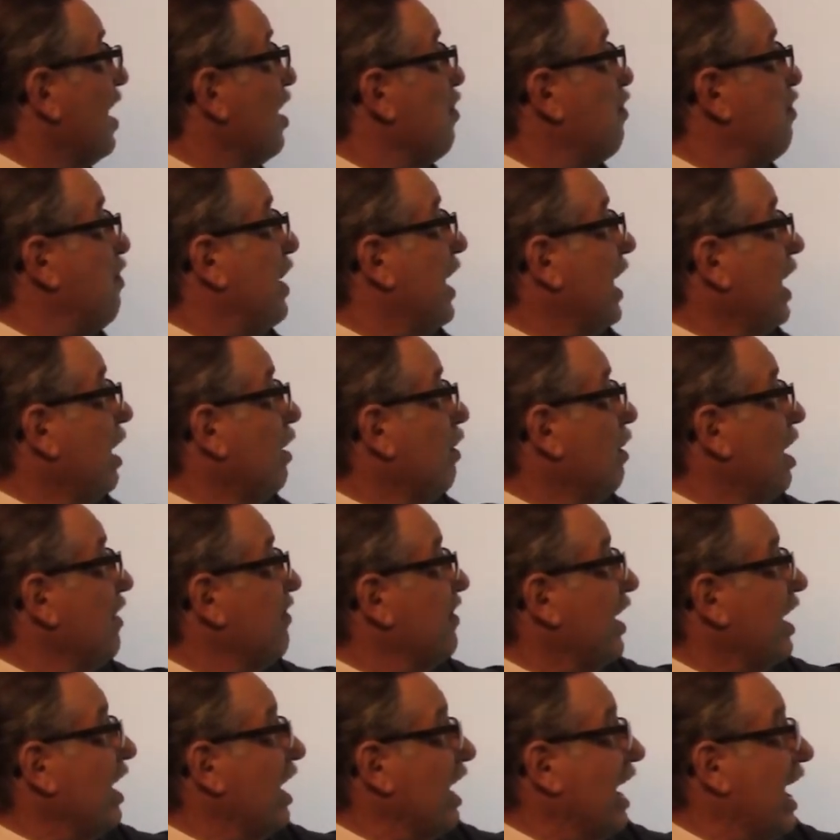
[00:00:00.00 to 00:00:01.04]
Pillar of
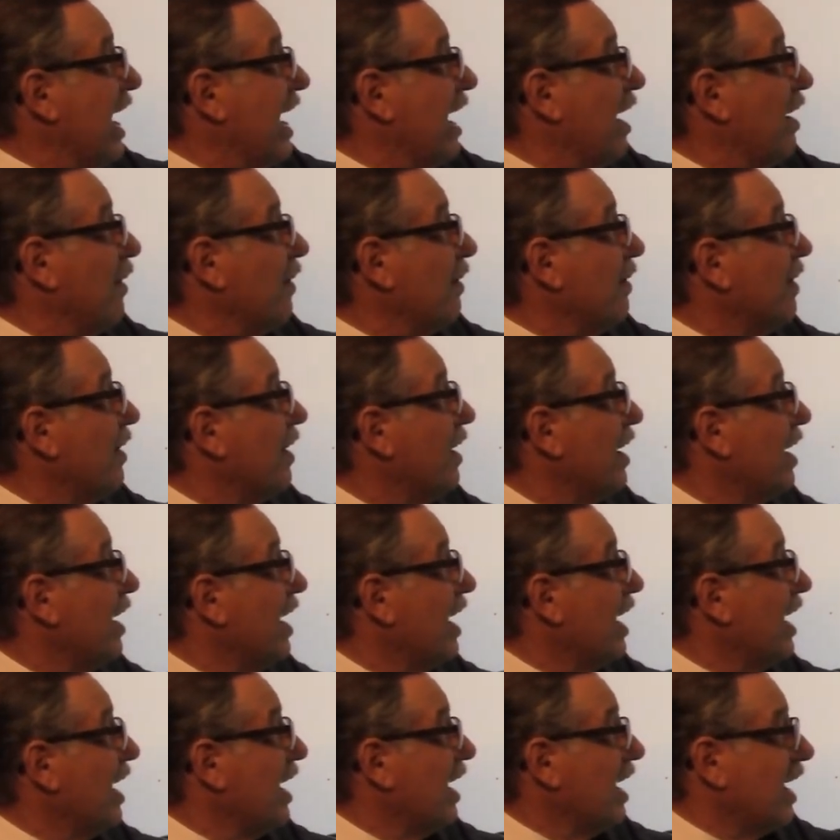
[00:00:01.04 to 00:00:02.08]
the cloud,
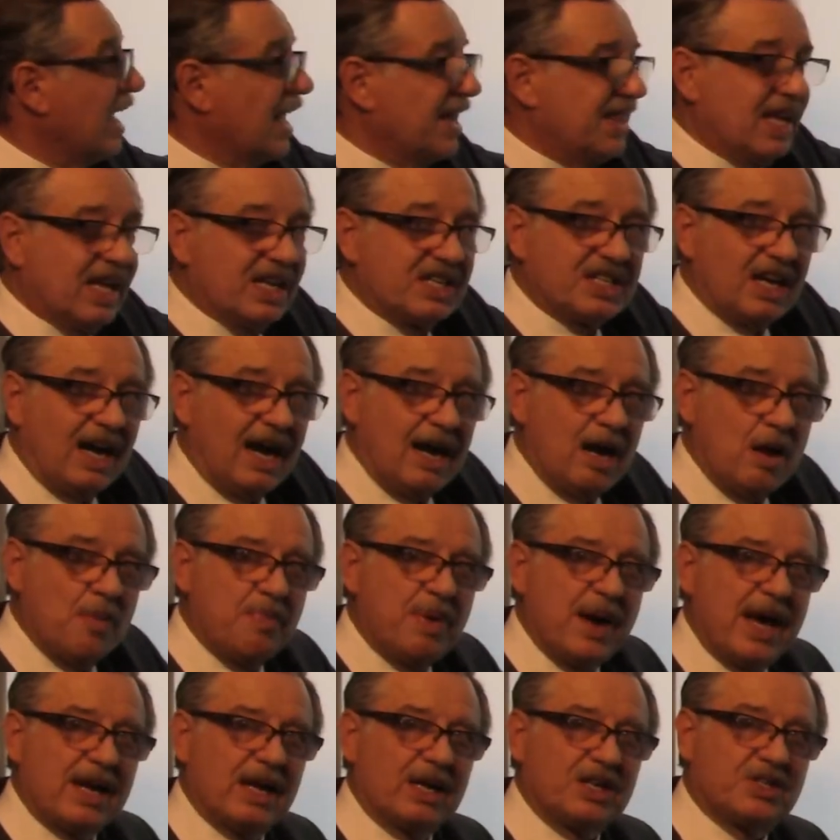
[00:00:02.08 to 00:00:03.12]
the entire
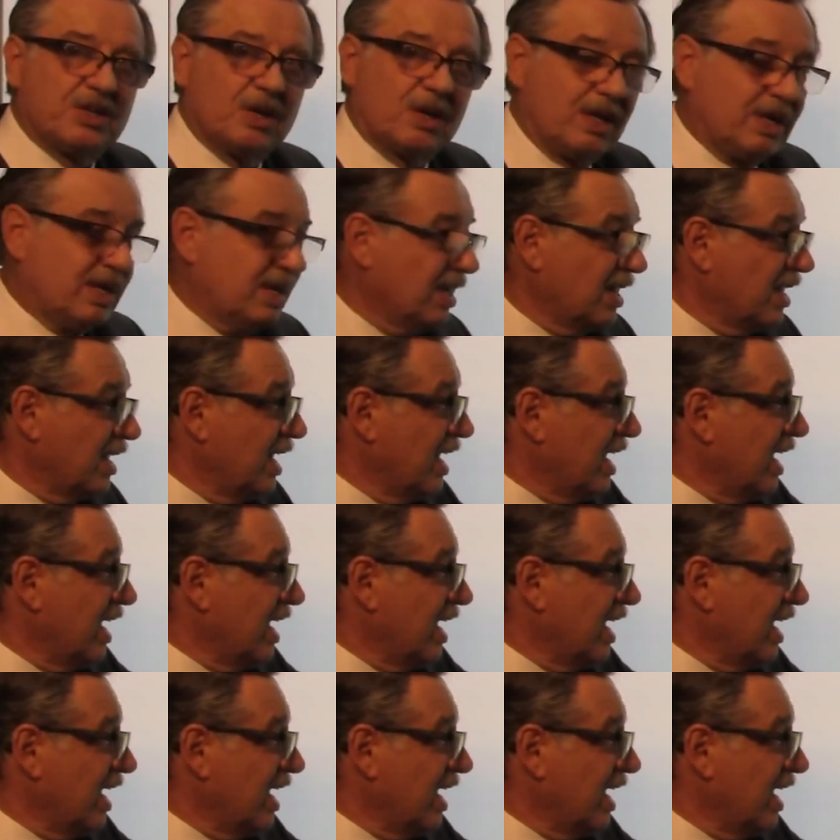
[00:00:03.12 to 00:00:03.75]
Pentateuch